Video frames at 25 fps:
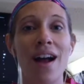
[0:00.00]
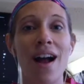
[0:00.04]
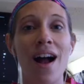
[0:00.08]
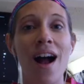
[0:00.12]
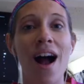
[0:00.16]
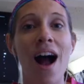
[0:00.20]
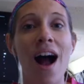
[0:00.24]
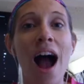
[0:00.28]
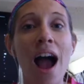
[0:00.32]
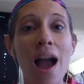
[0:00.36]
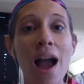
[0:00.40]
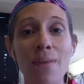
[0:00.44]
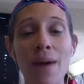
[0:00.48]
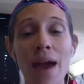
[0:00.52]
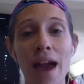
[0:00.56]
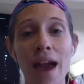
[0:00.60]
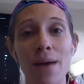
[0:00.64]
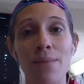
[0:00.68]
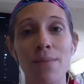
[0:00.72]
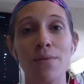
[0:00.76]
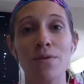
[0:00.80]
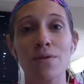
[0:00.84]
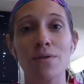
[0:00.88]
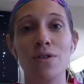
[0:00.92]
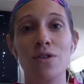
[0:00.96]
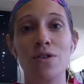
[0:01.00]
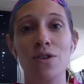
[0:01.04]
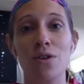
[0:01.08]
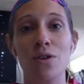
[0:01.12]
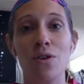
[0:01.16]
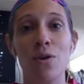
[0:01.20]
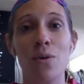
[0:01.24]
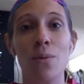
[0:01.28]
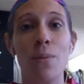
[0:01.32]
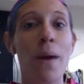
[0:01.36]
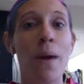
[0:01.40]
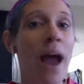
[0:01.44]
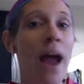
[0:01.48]
I'm able
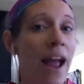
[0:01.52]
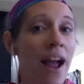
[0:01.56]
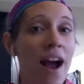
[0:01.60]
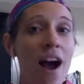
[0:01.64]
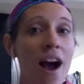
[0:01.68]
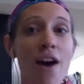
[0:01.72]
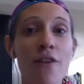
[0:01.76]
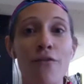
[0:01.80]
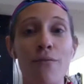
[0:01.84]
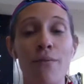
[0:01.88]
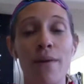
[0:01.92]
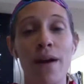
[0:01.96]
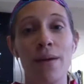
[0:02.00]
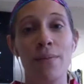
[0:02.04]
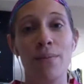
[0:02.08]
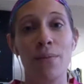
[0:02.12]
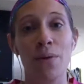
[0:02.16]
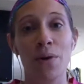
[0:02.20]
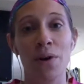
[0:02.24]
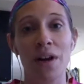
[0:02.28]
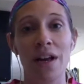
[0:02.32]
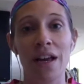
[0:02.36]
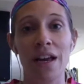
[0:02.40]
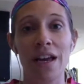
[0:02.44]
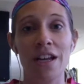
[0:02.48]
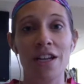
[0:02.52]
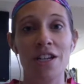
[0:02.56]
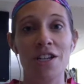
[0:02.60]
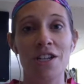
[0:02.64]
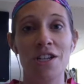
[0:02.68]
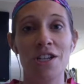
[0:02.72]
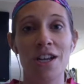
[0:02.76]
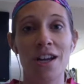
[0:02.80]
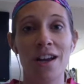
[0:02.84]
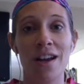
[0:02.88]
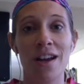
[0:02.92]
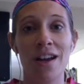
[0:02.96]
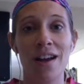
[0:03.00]
to pay off my
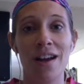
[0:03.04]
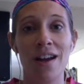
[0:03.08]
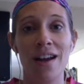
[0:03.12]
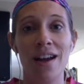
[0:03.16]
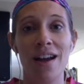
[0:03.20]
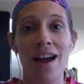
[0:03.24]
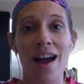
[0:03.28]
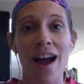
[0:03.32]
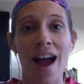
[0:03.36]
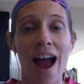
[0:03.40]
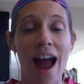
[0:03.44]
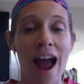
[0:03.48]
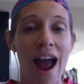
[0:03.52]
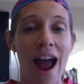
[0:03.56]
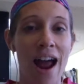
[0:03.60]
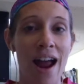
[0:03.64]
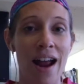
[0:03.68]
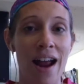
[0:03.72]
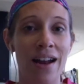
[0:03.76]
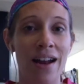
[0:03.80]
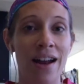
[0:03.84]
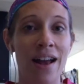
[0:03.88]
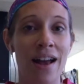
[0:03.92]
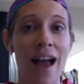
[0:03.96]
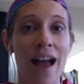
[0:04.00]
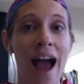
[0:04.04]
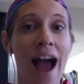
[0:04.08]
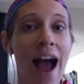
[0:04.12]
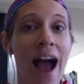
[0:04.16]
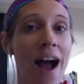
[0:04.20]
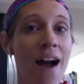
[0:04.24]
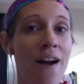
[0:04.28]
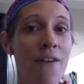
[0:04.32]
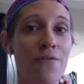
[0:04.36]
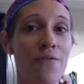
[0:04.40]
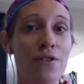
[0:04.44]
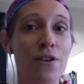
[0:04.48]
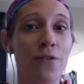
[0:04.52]
mortgage and
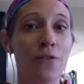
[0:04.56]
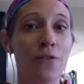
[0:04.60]
have the